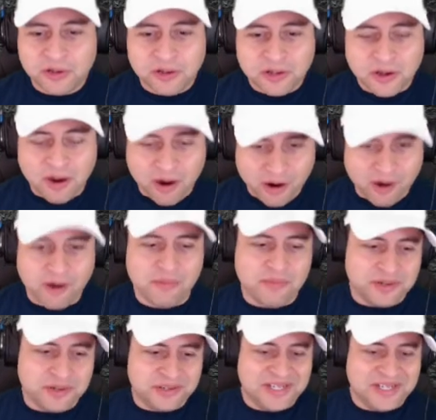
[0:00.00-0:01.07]
Hartman.
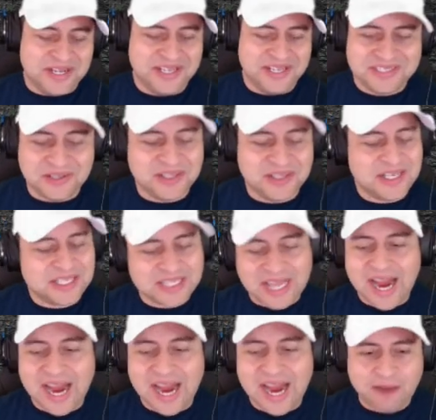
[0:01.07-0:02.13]
And so, like, I
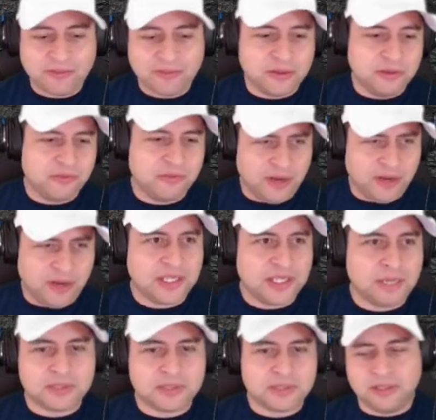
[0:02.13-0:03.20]
have to find that episode.
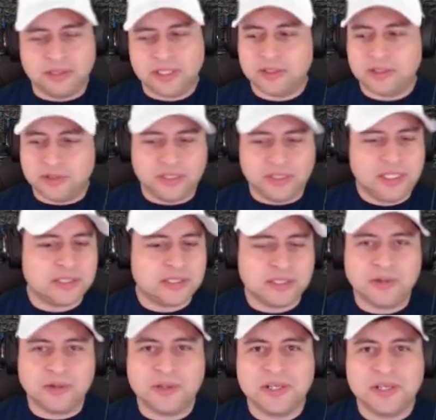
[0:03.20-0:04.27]
I'm like, dude, yes, there it
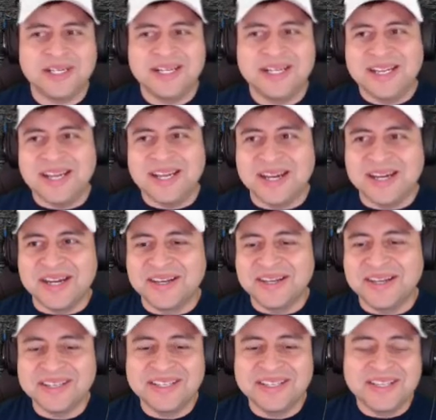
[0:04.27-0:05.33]
is. And
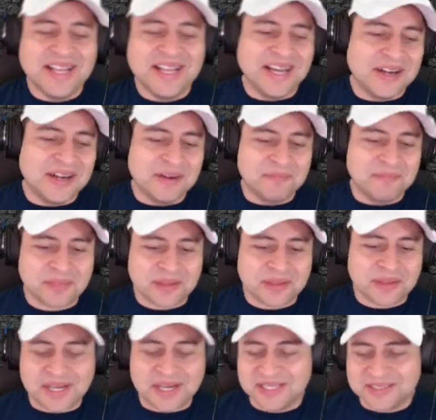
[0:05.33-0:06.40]

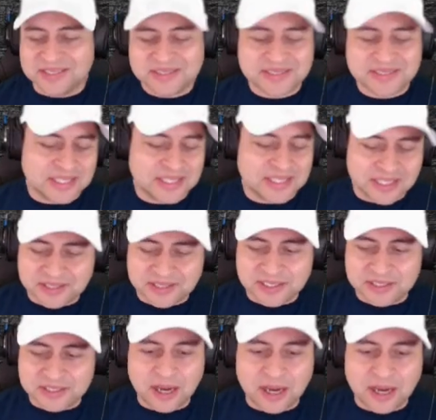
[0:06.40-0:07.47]
it's
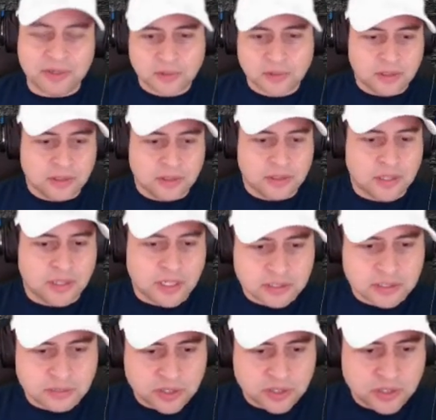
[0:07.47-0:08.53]
comedy gold. All right, so let me
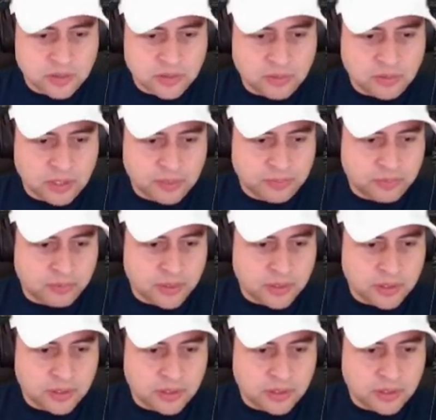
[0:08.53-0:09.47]
cue up when